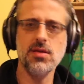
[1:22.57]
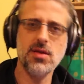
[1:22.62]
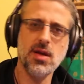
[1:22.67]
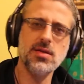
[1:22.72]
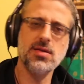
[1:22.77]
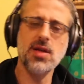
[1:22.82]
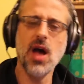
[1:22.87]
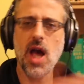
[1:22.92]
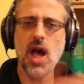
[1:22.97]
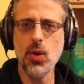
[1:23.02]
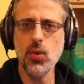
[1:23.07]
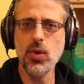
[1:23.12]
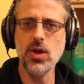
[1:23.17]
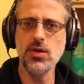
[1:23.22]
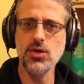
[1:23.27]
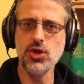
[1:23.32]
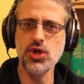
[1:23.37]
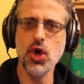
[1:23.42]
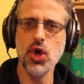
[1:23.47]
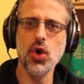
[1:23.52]
And then
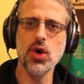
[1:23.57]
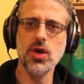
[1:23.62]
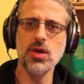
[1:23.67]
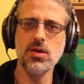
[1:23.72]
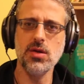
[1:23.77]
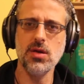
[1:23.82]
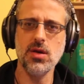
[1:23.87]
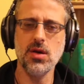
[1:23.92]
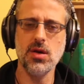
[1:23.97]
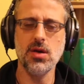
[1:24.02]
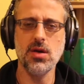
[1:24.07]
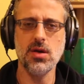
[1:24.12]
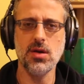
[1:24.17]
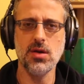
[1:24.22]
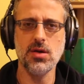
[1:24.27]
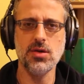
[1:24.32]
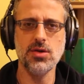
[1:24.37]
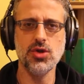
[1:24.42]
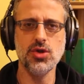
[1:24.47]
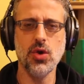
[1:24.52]
Tywin joined
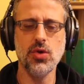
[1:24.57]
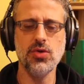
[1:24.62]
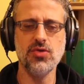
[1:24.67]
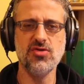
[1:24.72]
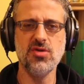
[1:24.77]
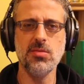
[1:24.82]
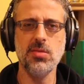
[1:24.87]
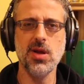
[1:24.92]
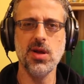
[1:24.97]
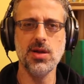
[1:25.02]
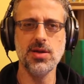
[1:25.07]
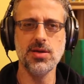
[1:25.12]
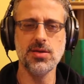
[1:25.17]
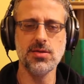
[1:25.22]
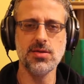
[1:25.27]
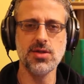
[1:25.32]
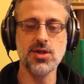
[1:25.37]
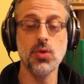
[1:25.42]
the, joined the rebellion.